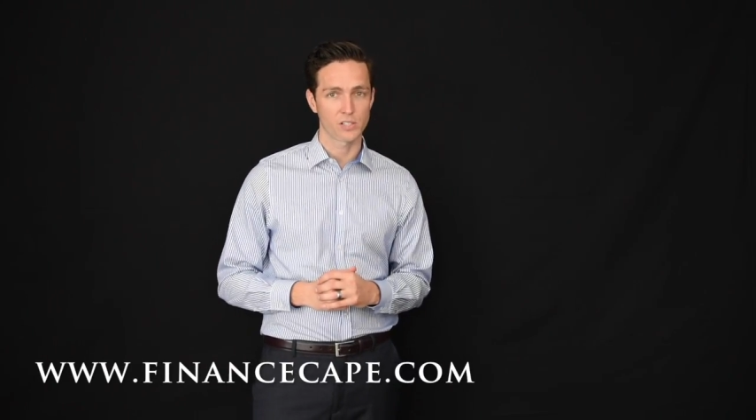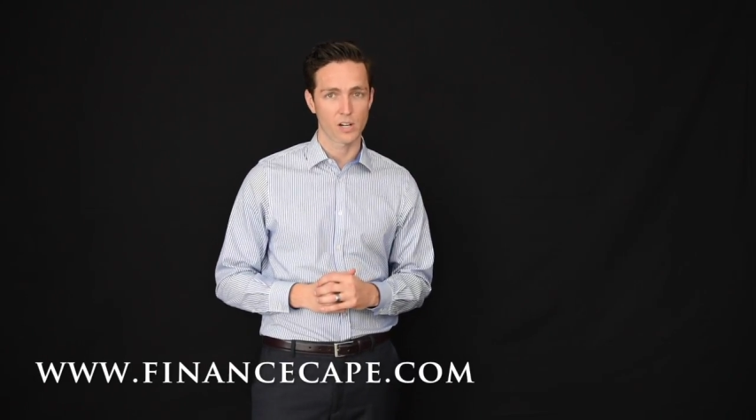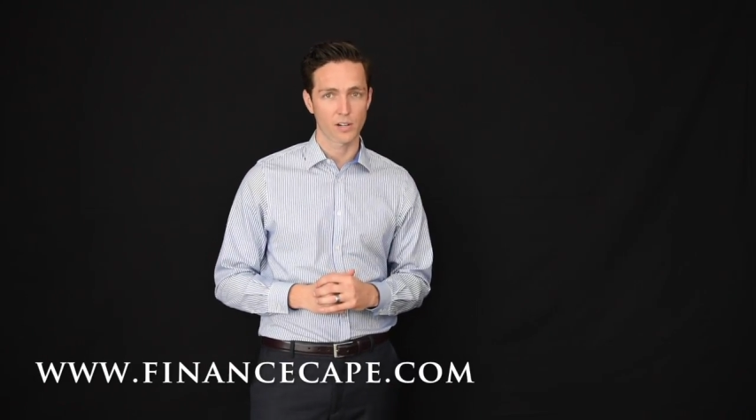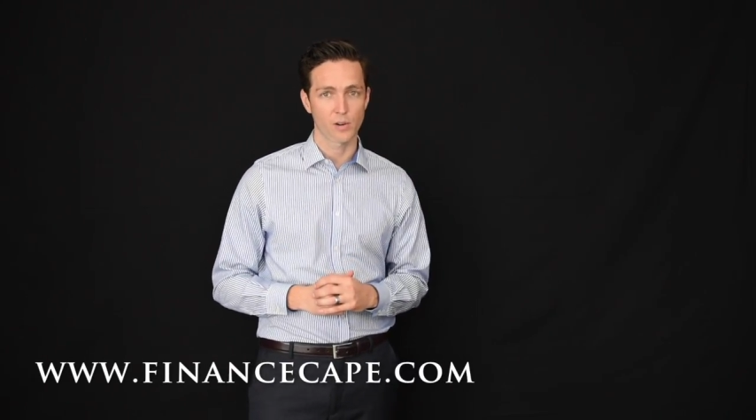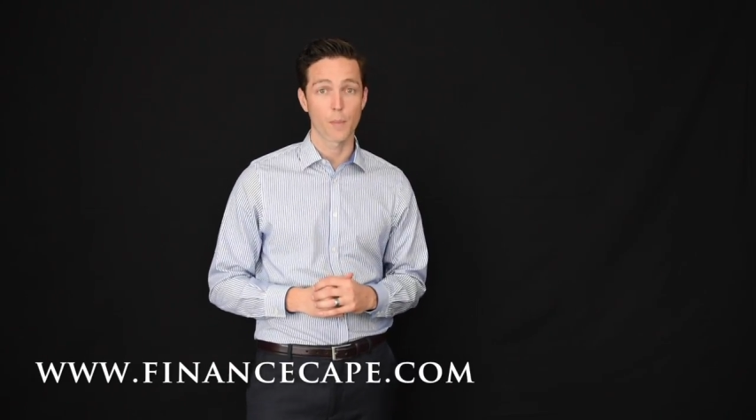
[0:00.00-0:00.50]
to
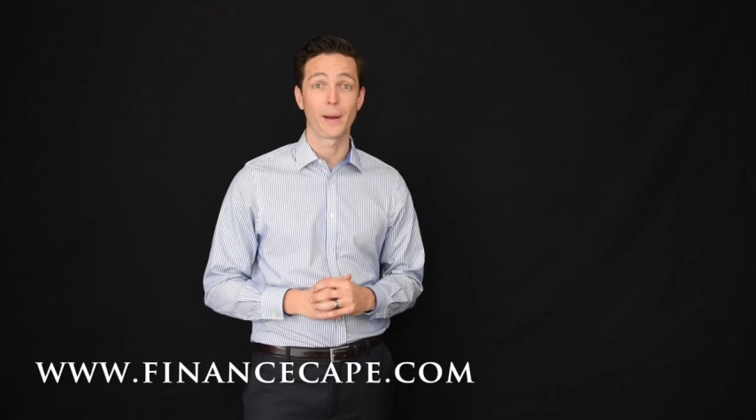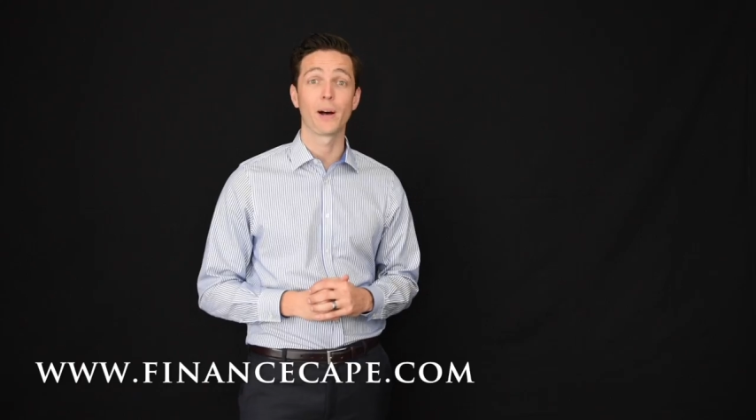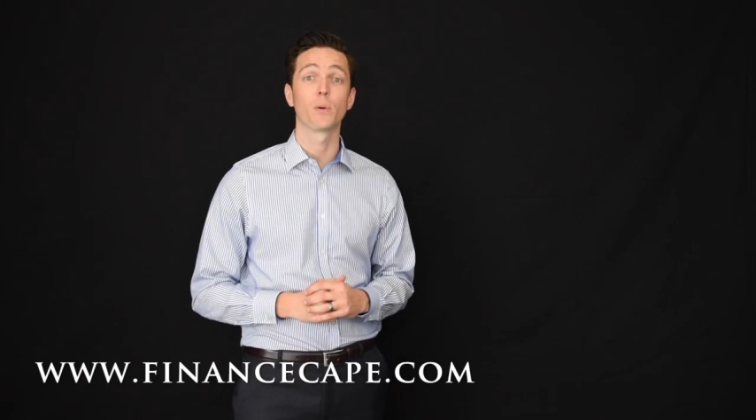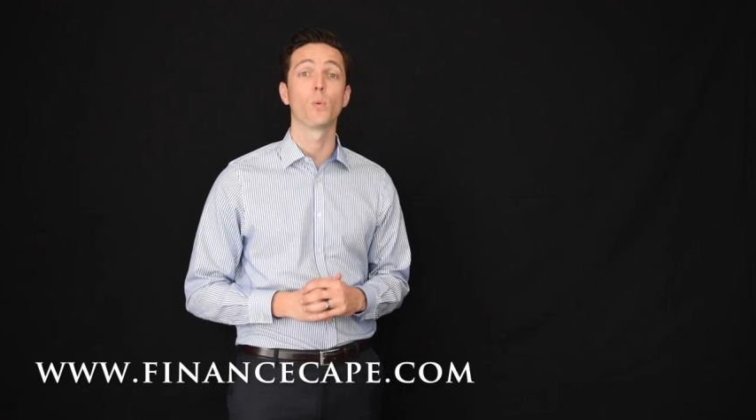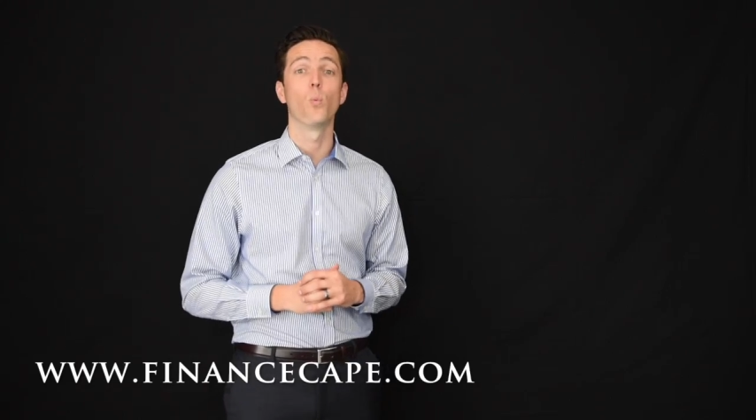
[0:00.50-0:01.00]
talk
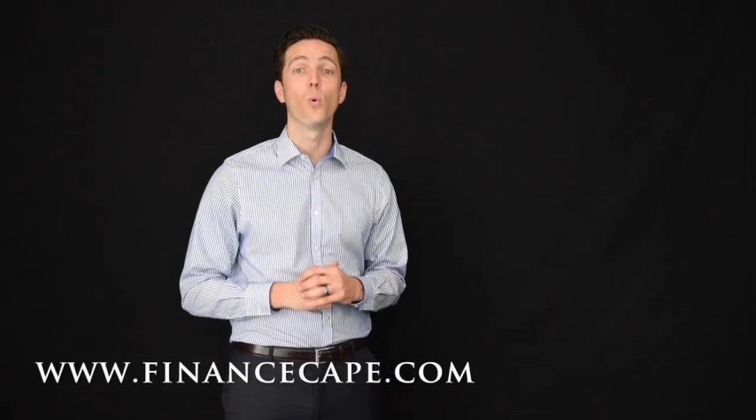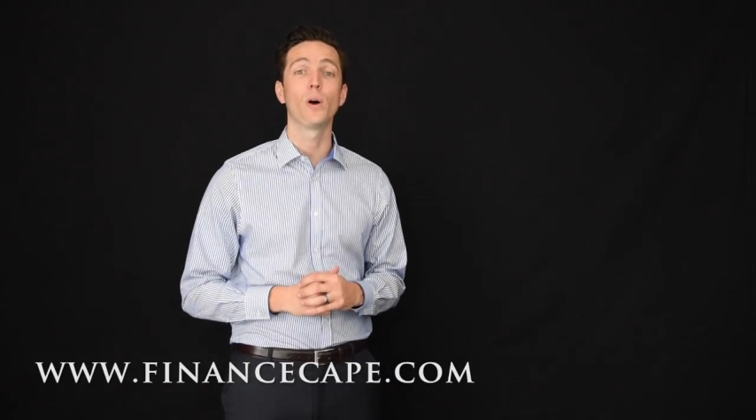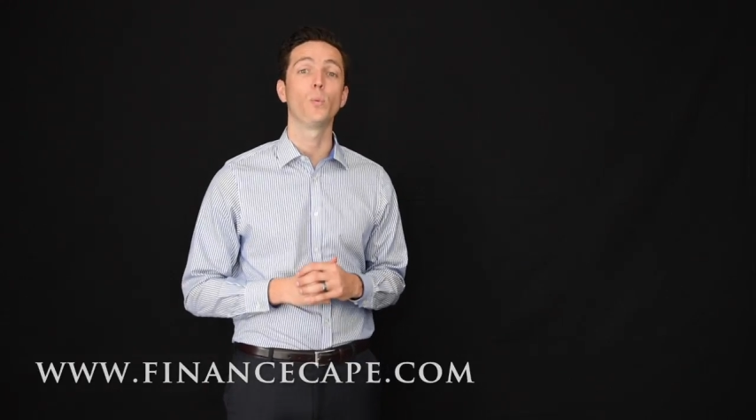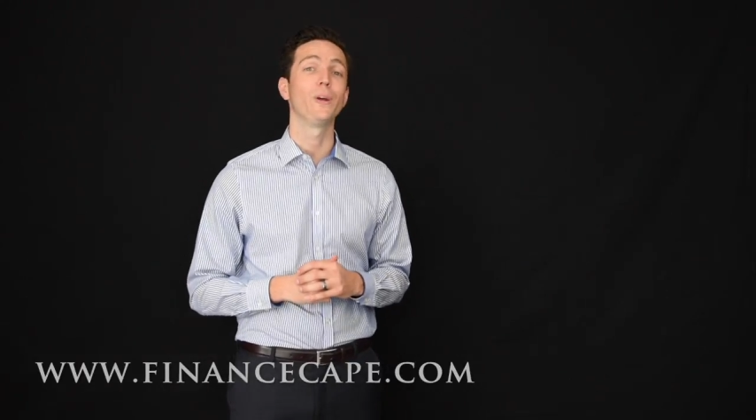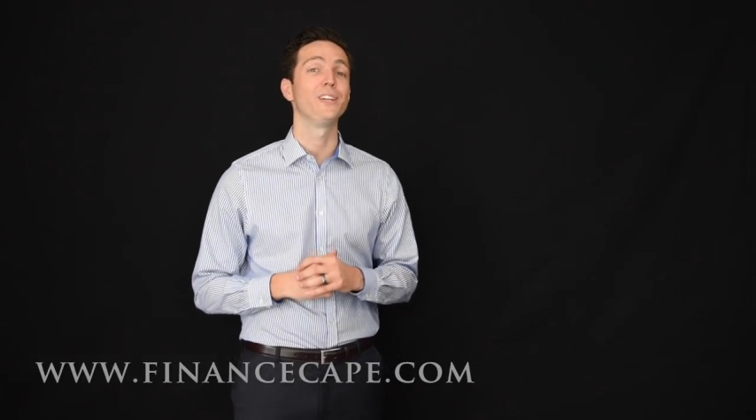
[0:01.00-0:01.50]
about
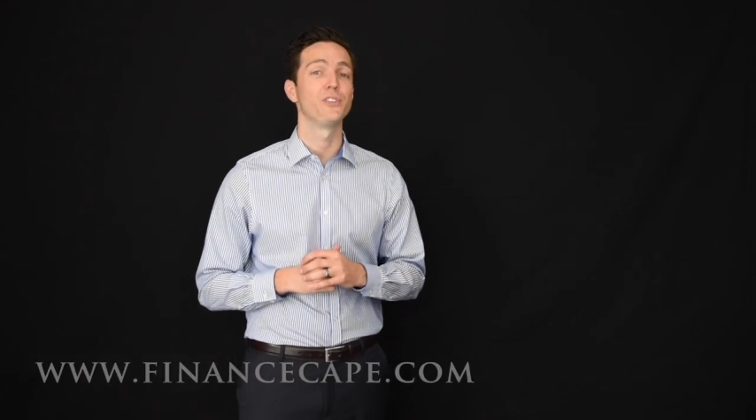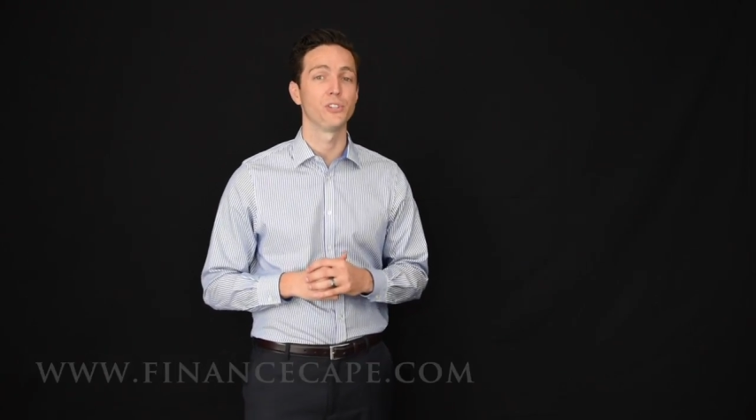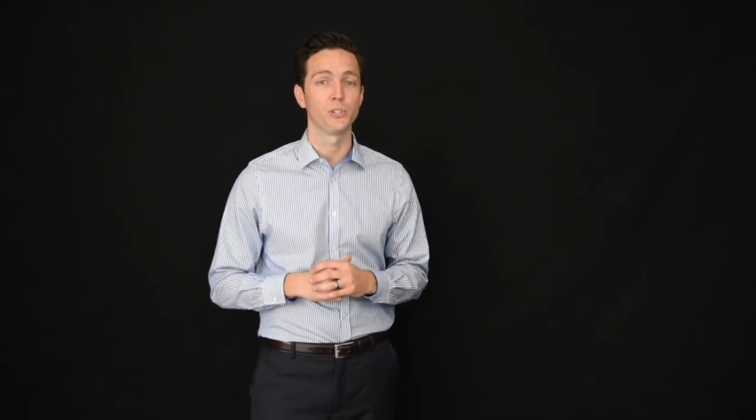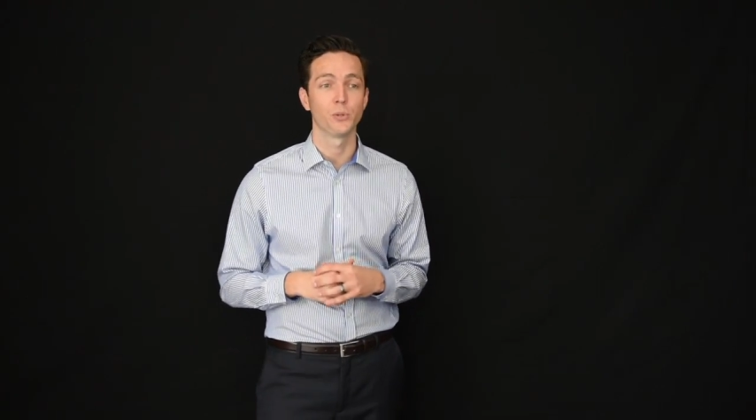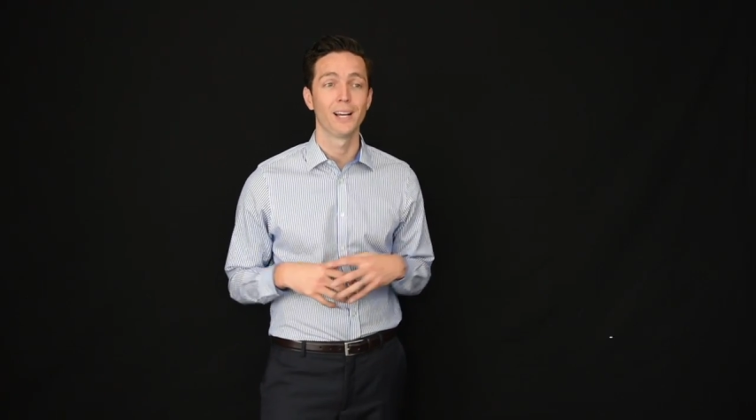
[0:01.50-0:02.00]
what we
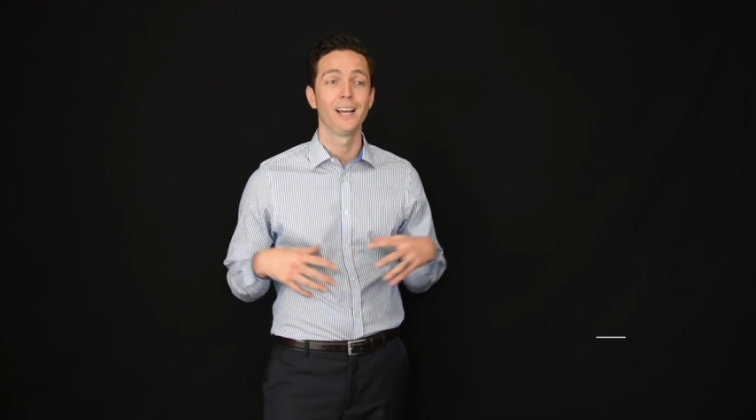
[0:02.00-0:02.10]
do